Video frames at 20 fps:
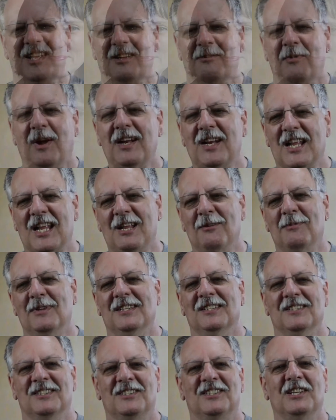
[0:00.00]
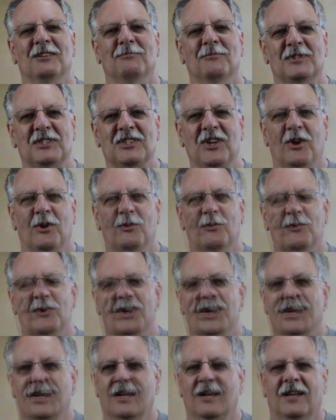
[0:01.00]
My name is Tim Stone.
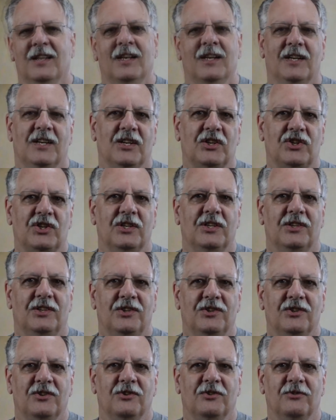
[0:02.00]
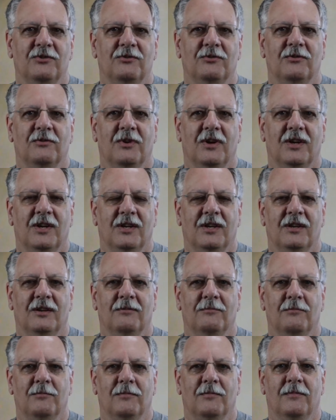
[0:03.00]
In addition
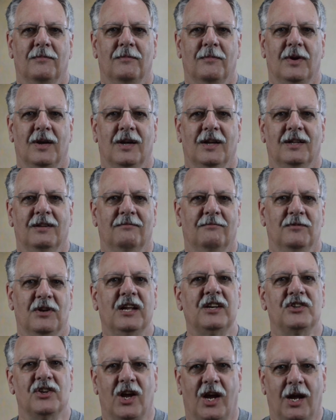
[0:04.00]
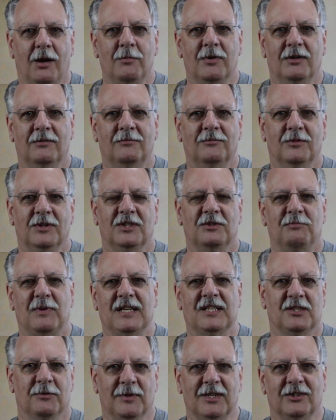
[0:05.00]
to my day job, which
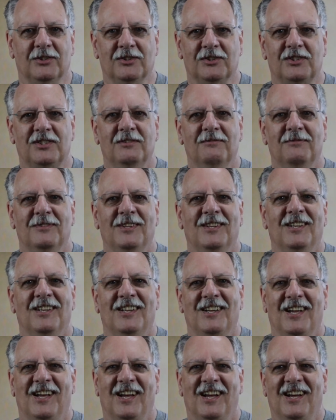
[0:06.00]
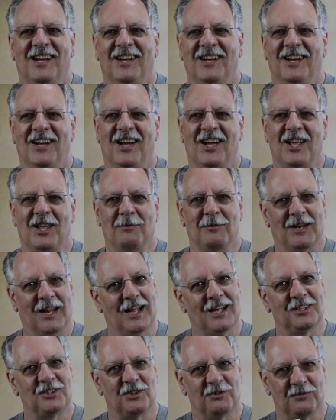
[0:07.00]
pays the bills, I am an
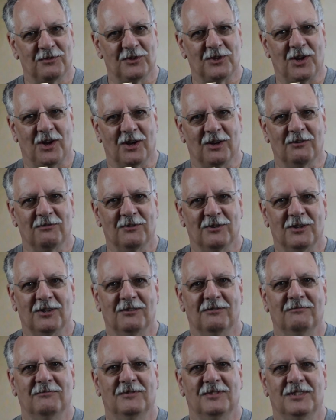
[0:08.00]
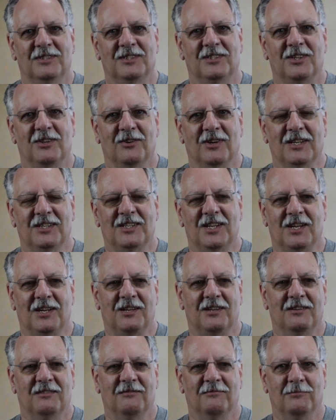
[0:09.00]
astrophotographer, so I
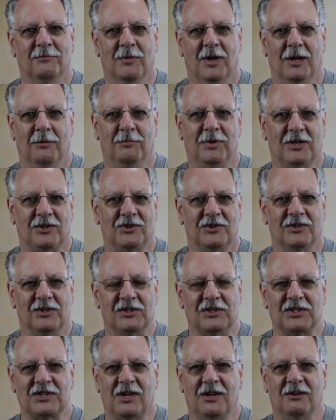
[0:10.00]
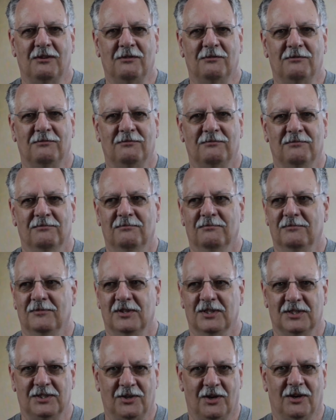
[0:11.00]
take pictures of
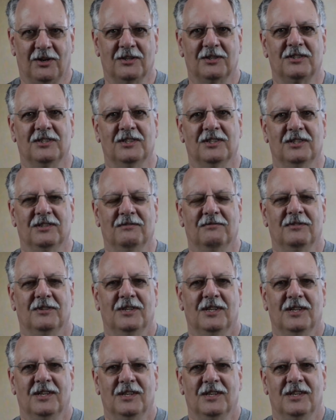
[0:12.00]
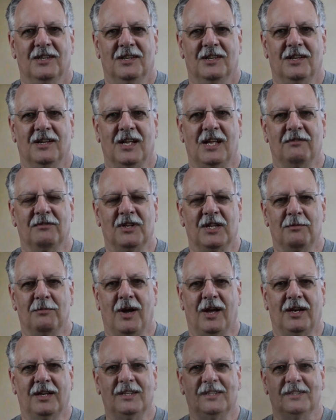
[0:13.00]
the stars and heavenly
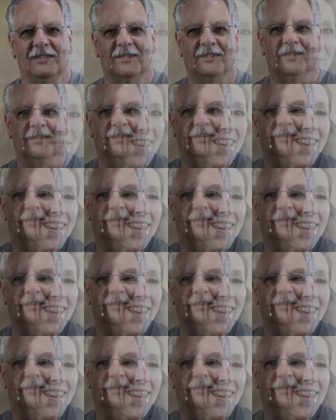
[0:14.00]
bodies.